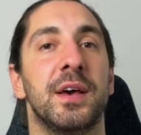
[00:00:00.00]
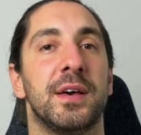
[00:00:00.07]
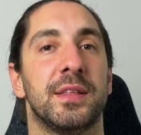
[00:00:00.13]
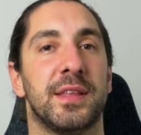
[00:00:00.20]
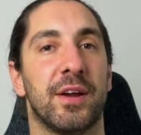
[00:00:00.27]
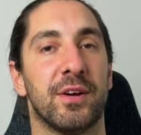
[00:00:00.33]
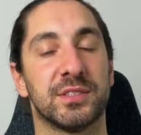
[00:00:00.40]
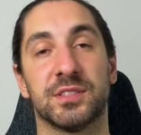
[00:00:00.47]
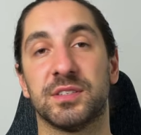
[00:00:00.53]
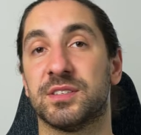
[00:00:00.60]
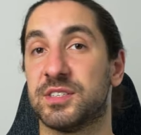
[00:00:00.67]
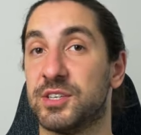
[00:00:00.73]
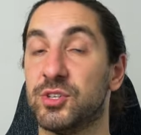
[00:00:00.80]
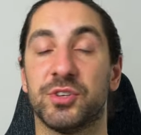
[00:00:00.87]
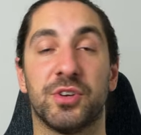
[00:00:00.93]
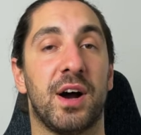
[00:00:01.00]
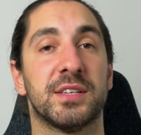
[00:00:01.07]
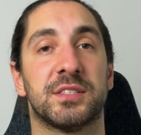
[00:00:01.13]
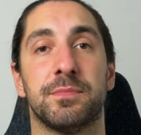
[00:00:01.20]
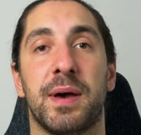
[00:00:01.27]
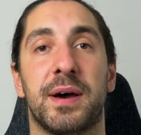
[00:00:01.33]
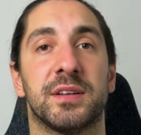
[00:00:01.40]
There is still a
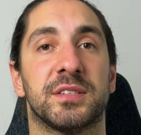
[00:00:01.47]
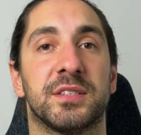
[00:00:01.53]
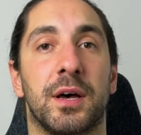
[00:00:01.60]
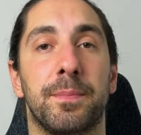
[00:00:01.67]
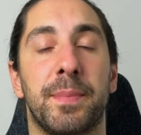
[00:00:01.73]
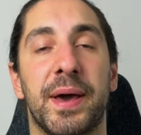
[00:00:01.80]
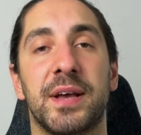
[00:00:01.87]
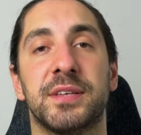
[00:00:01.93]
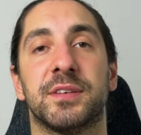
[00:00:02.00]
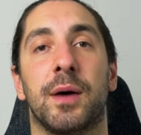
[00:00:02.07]
nice amount of sub bass.